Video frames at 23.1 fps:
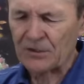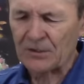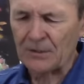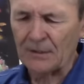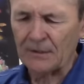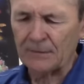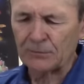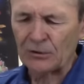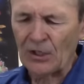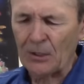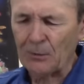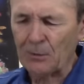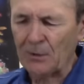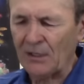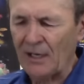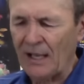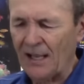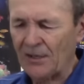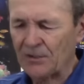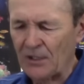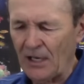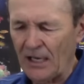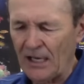it was touted
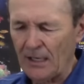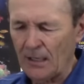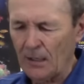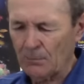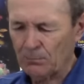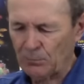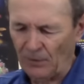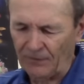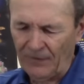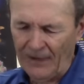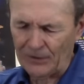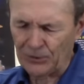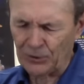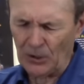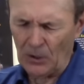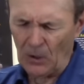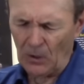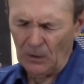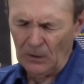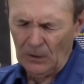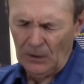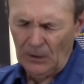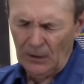as a
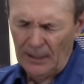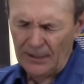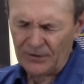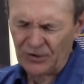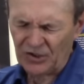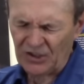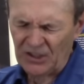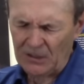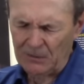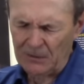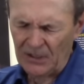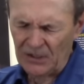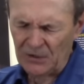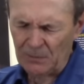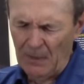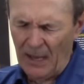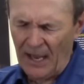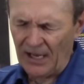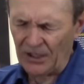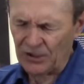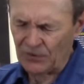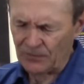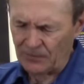professional, a serious
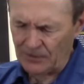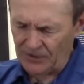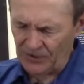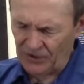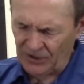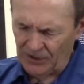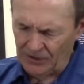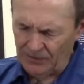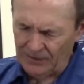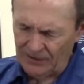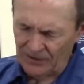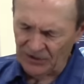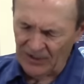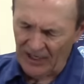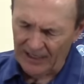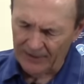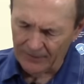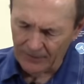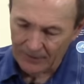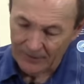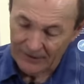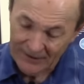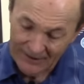mask for a serious
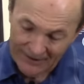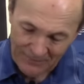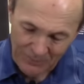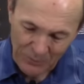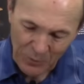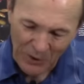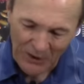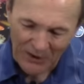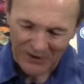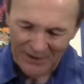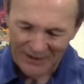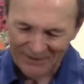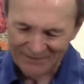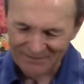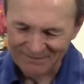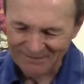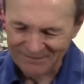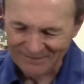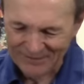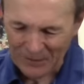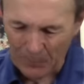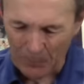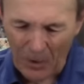diver. Pretty neat.
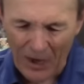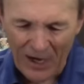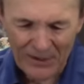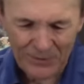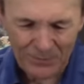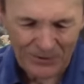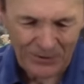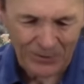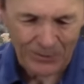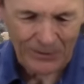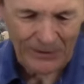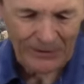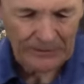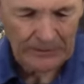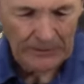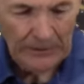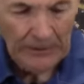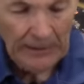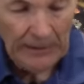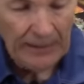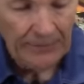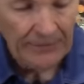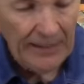The box was good.
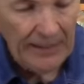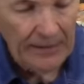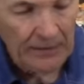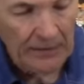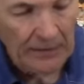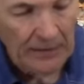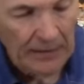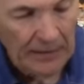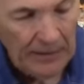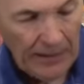Then